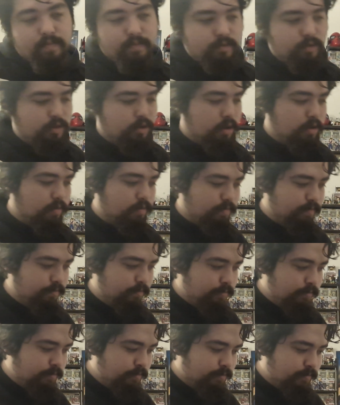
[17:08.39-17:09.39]
So,
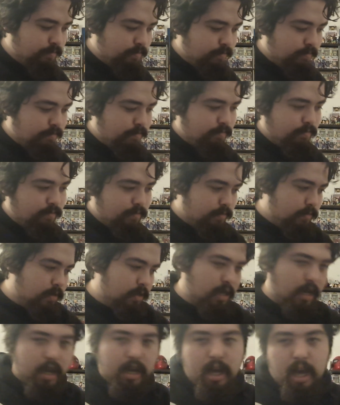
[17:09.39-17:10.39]

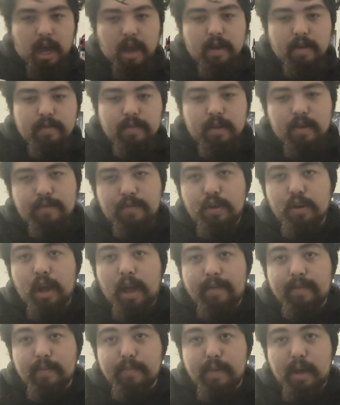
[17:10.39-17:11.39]
yeah, if you
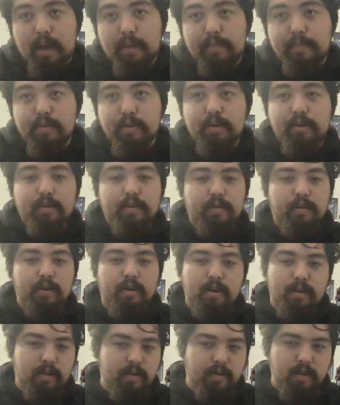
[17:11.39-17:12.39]
have a MacBook
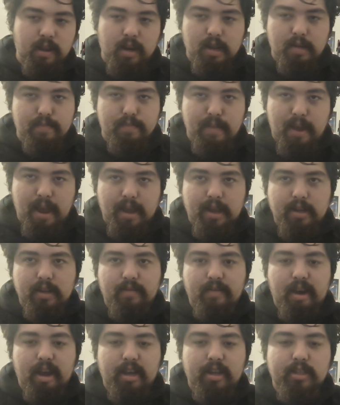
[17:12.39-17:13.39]
or any Mac
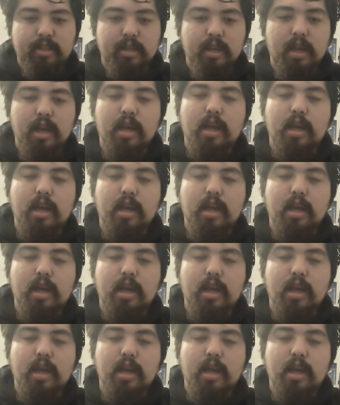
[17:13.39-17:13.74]
device,